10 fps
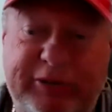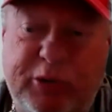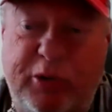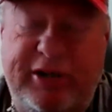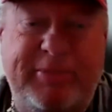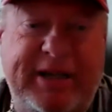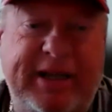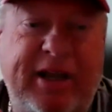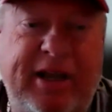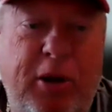was going to
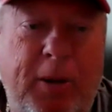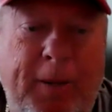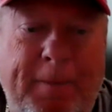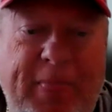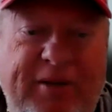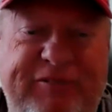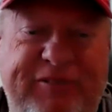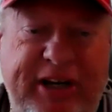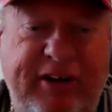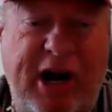be,
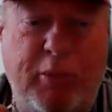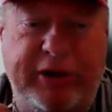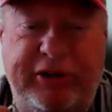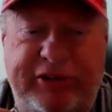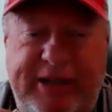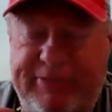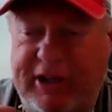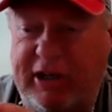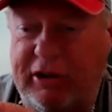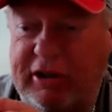figure out what your team's
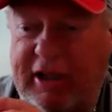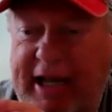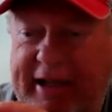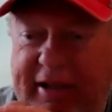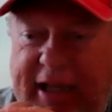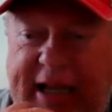going to look like.